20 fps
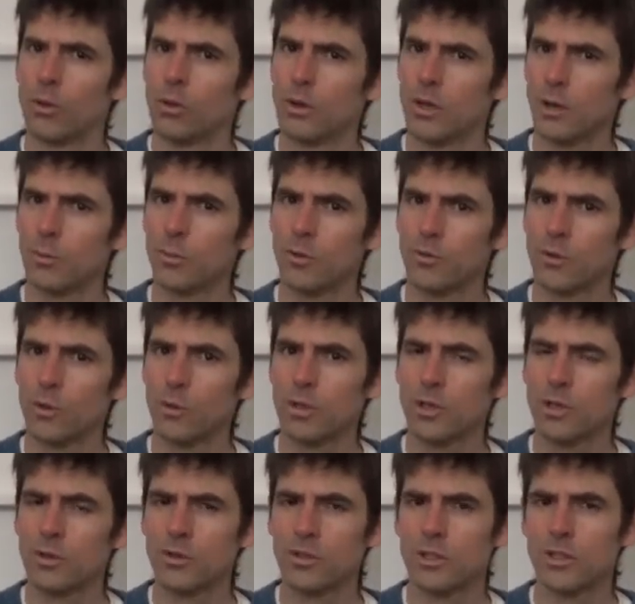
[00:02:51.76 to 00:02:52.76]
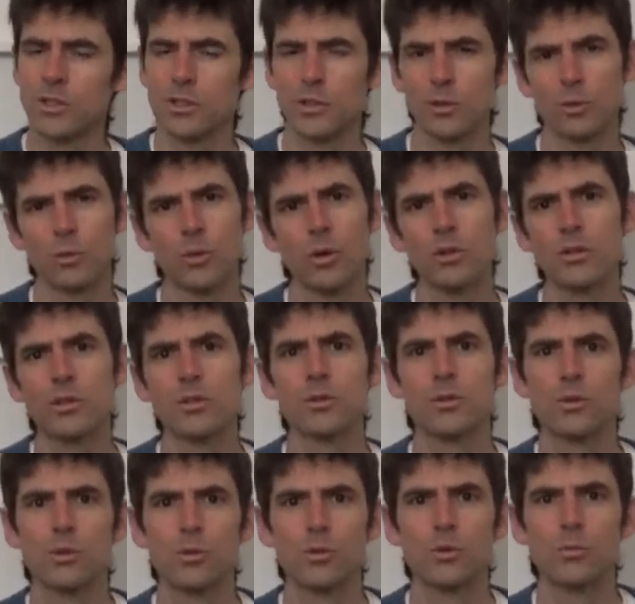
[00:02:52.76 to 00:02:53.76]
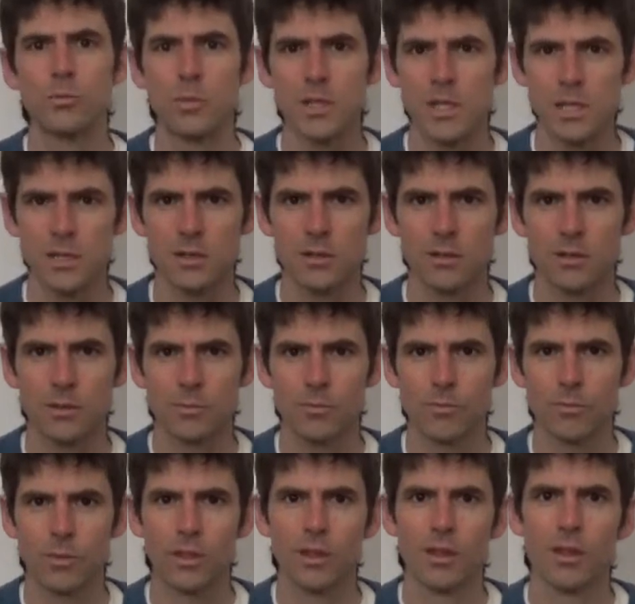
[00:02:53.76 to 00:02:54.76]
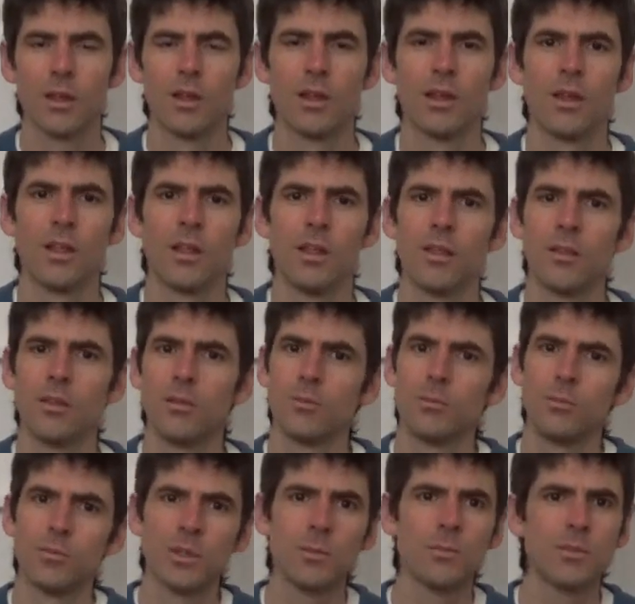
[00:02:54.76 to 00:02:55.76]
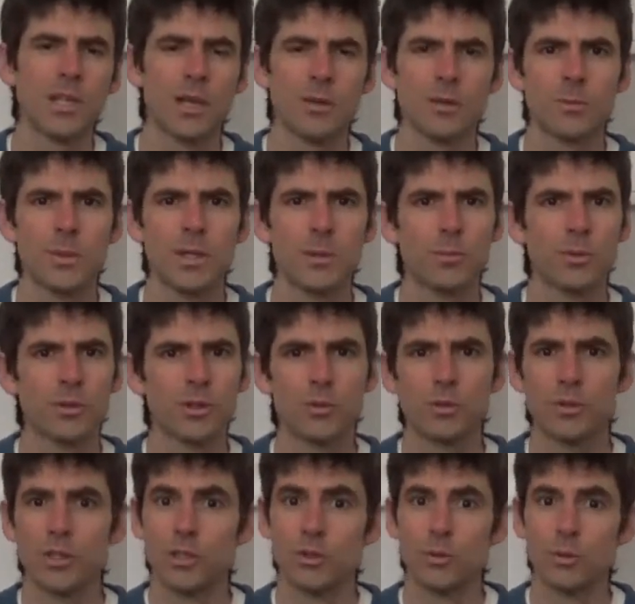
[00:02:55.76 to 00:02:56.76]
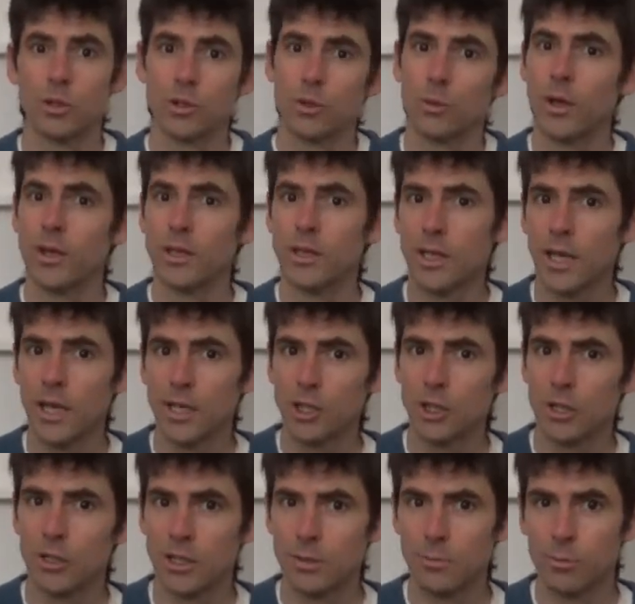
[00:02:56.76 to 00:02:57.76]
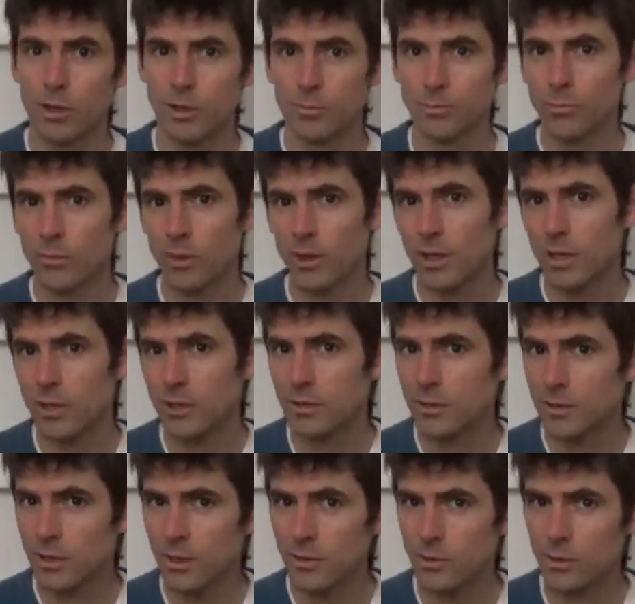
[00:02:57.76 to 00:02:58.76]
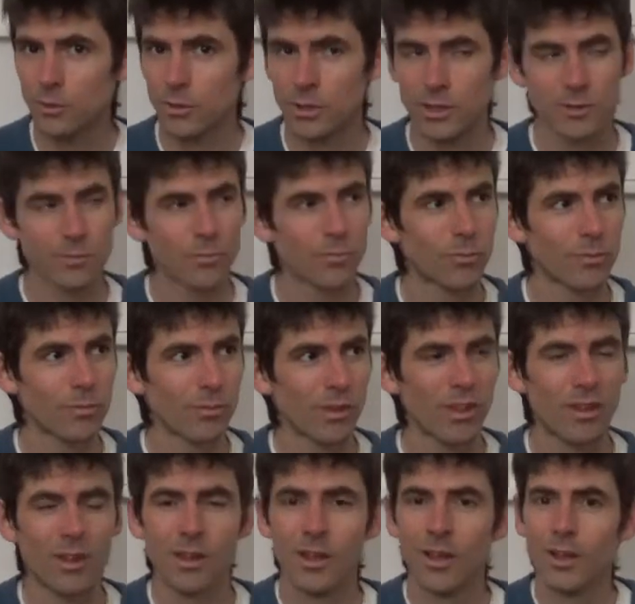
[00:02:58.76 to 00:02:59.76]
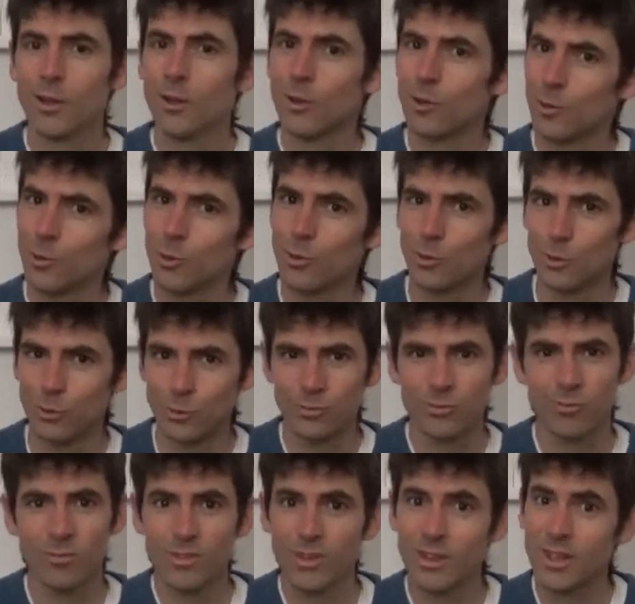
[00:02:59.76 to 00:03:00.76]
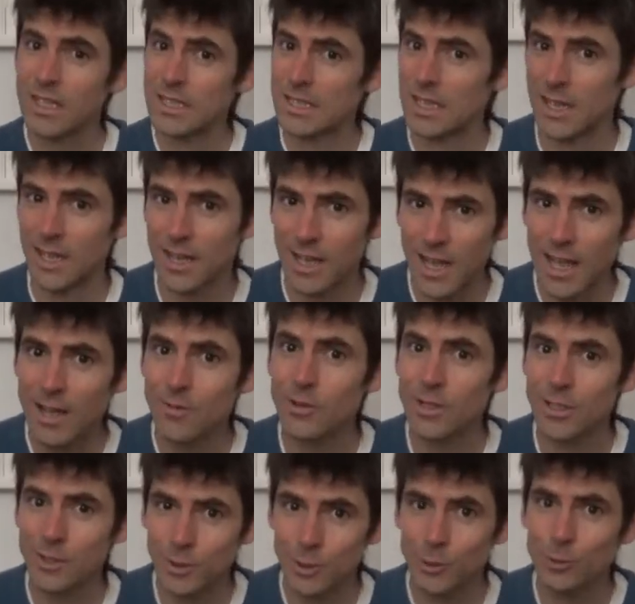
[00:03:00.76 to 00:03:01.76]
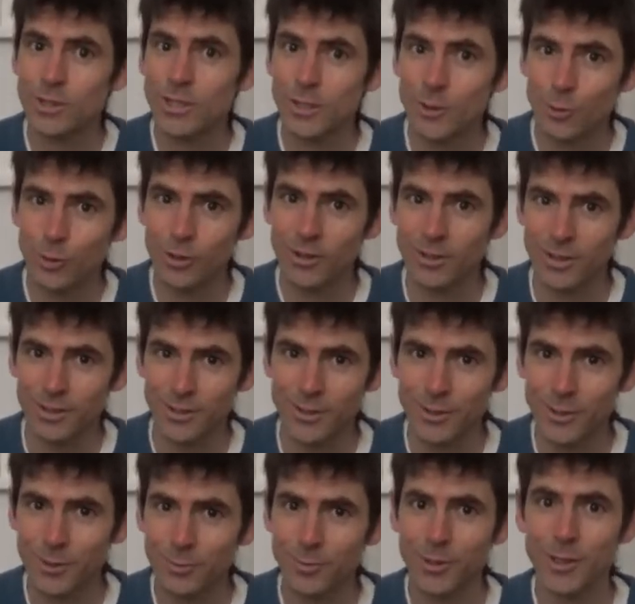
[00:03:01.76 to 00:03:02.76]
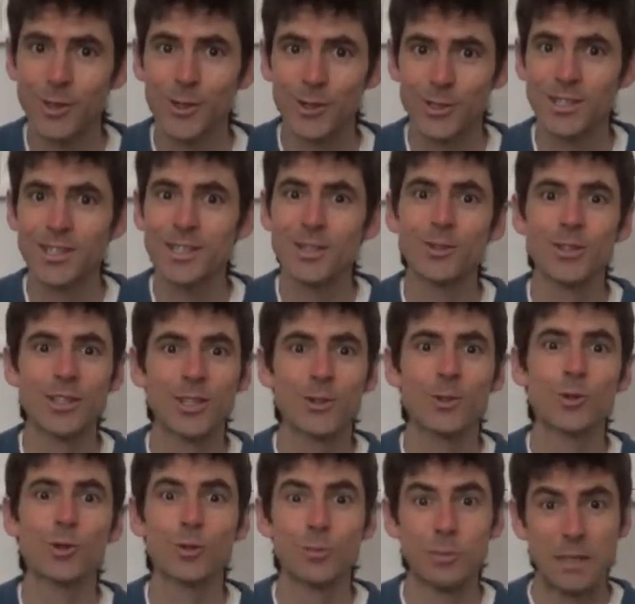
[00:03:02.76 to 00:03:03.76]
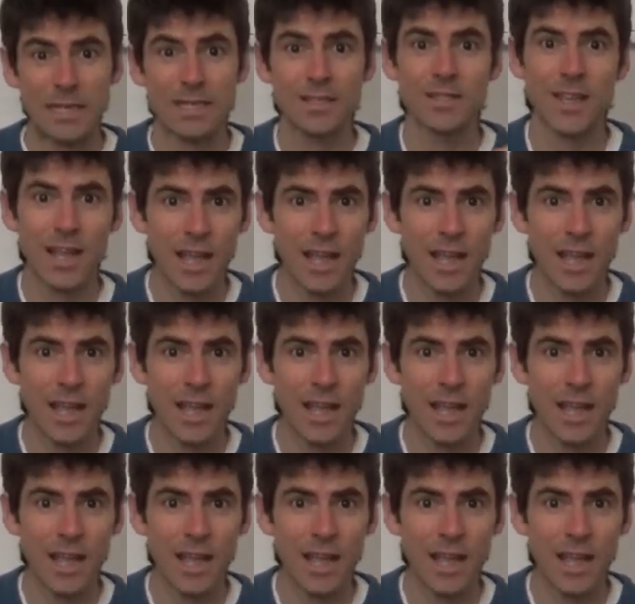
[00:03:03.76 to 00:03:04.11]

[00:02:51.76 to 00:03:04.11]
Now, before we continue, what does guru mean? Sometimes people use this word quite casually, but in Sanskrit, guru is a heavy duty word because literally guru means